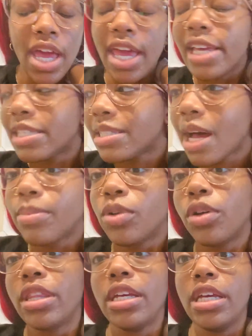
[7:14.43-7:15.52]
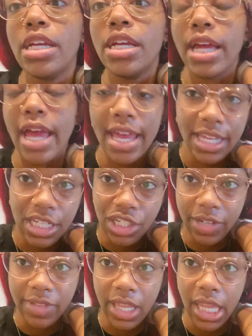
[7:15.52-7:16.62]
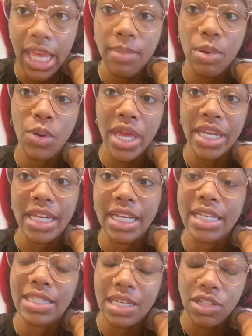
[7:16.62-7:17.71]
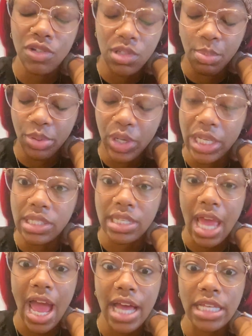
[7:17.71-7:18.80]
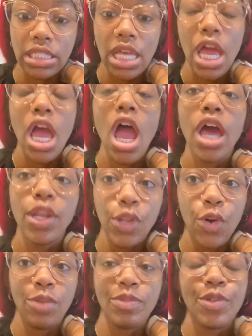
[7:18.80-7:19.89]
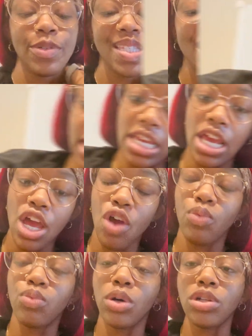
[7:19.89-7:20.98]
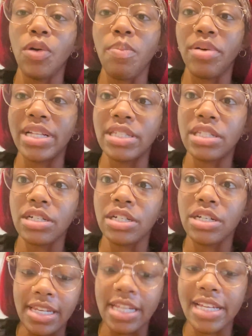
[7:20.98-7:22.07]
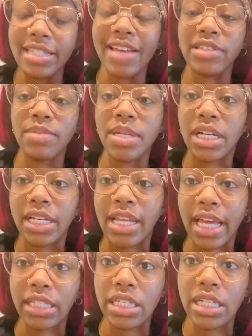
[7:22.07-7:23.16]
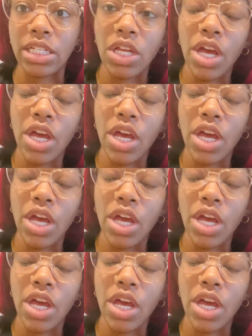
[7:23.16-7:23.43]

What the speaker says: It stopped on the edge of the label and it continued to print as normal. The Rollo printer does have to be connected